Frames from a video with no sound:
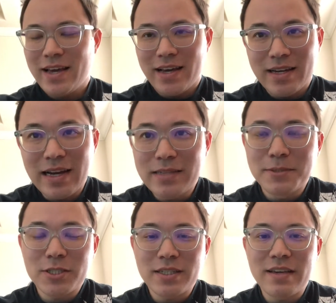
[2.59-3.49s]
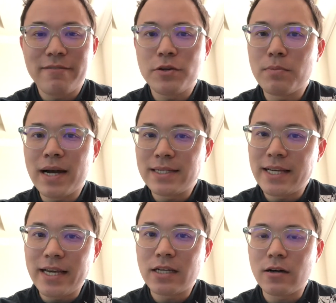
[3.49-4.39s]
Uh, I'm just going to give you my
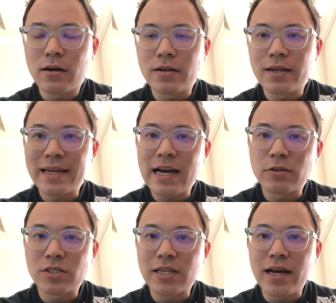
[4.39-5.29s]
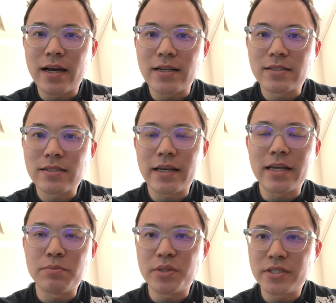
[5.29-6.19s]
take on account size
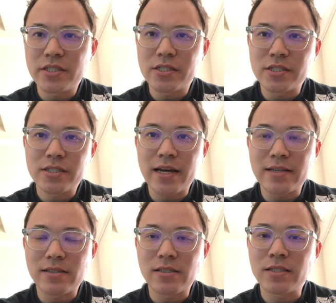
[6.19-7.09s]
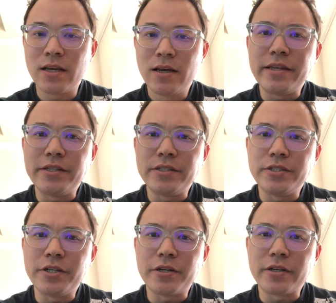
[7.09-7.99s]
and position sizes in
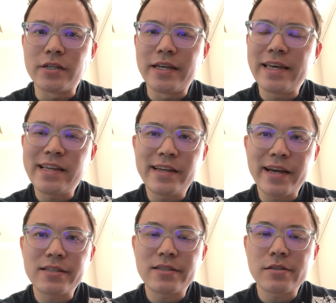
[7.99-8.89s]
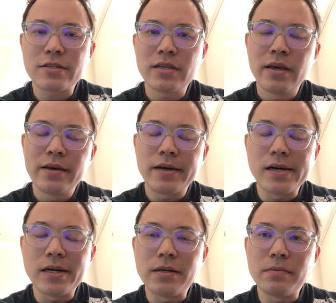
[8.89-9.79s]
your indexes,
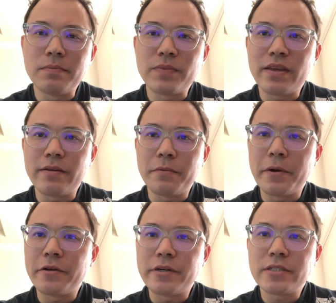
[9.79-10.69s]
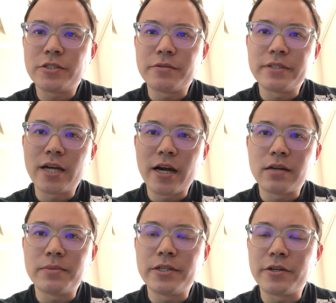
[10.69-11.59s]
um, whether it's your
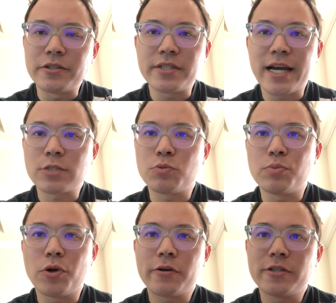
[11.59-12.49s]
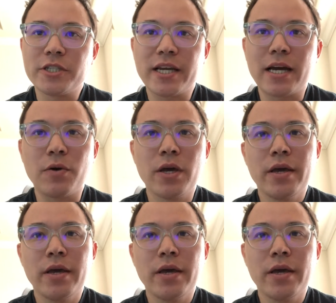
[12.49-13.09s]
retirement or your taxable brokerage account.